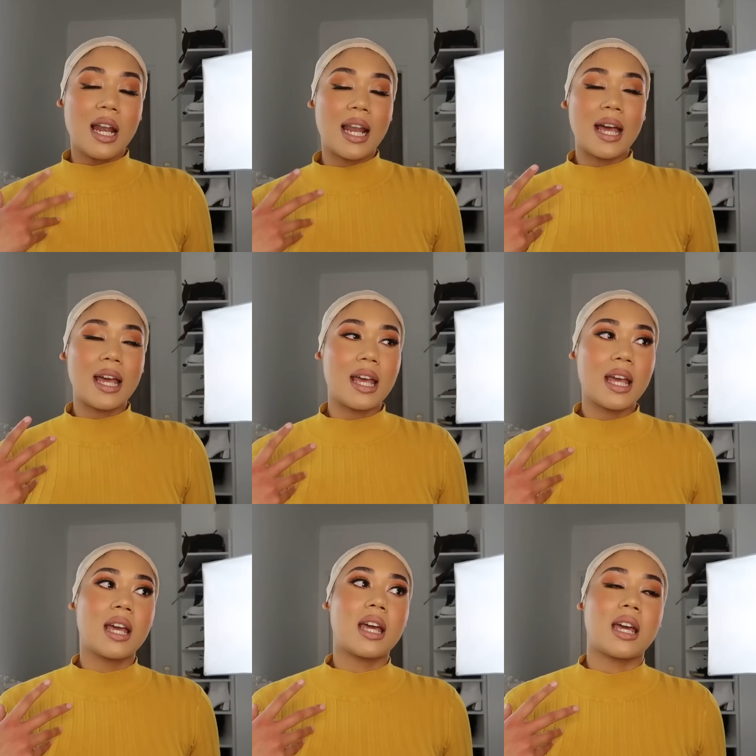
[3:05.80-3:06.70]

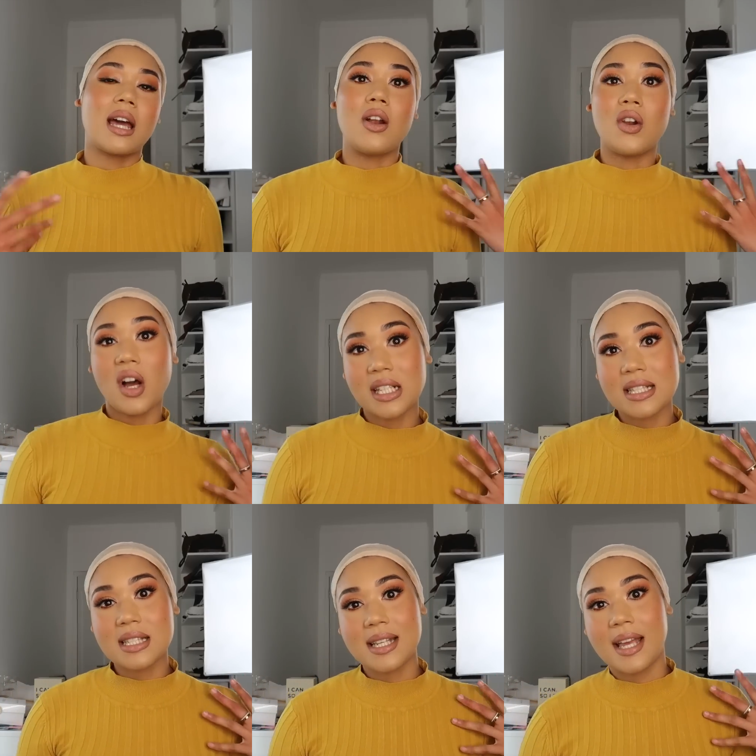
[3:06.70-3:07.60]
like how long
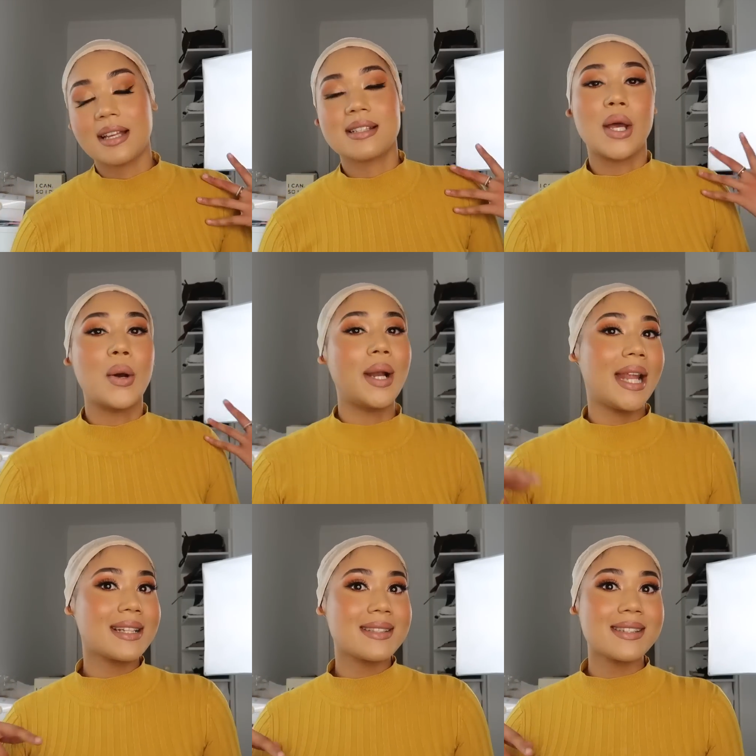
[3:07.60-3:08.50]
does it take so
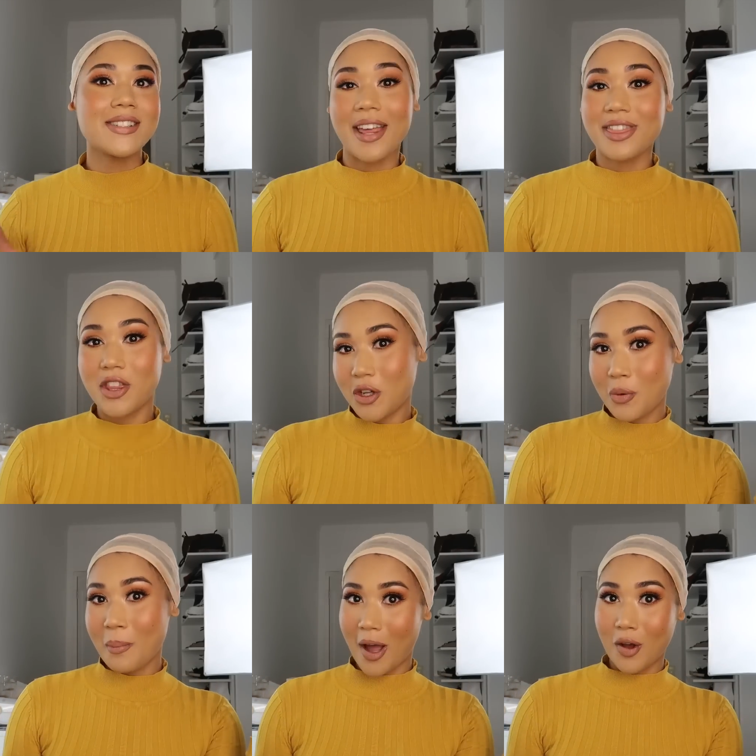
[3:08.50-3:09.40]
let's chat
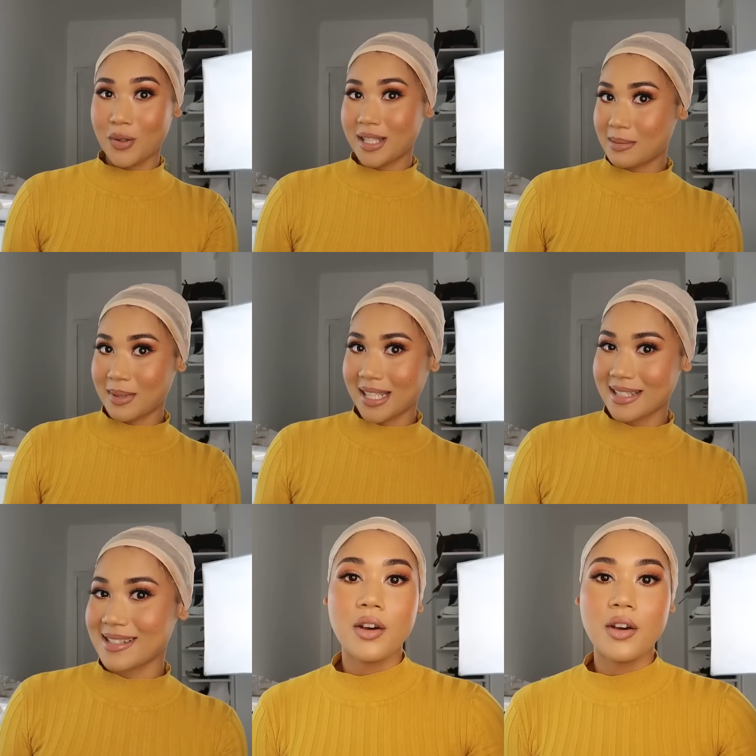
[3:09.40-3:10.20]
through my whole experience.